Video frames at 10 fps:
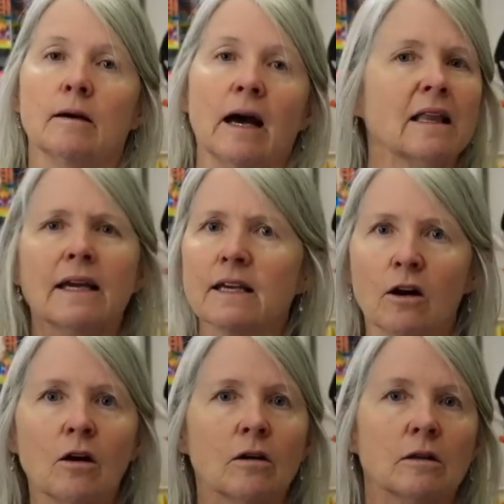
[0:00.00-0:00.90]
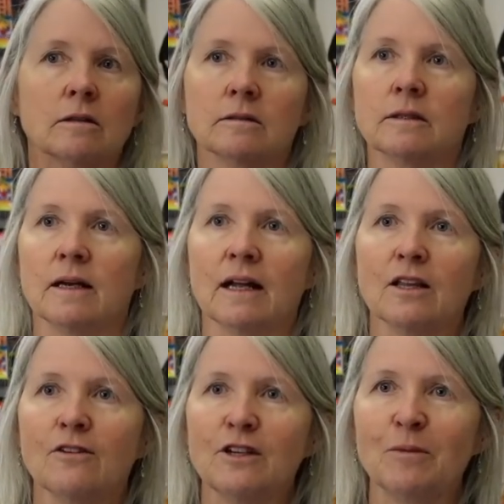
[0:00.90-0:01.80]
I like it all. I
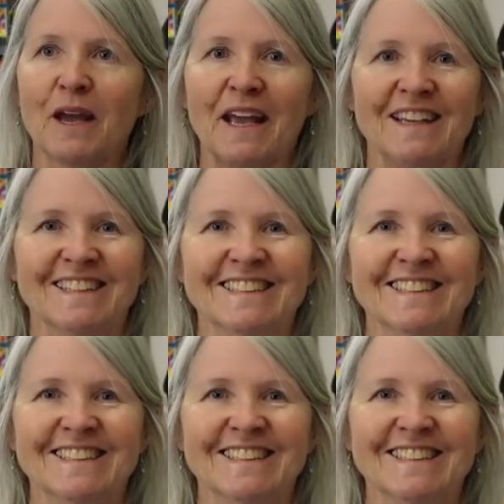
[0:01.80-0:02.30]
love eBay.